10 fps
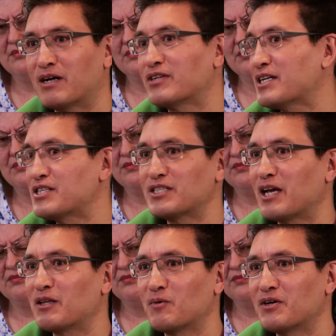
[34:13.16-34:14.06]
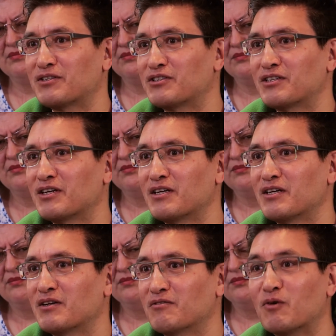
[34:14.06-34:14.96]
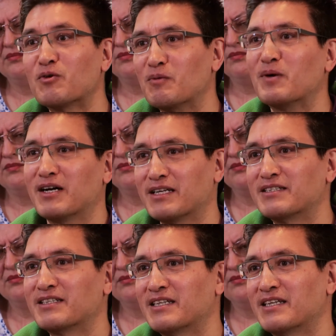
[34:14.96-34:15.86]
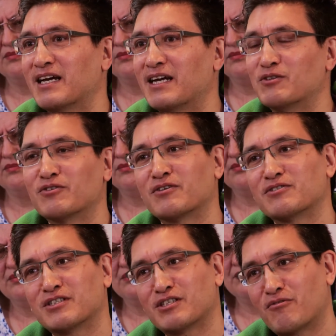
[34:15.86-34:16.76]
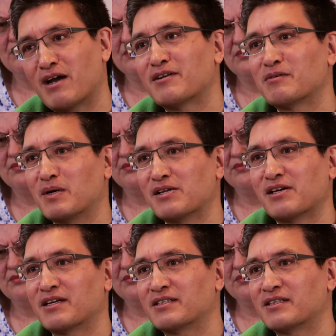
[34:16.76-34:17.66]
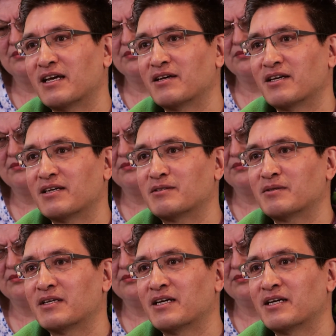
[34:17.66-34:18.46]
around is actually saying the words for your mind, and you're constantly surrounded by that, and how that's,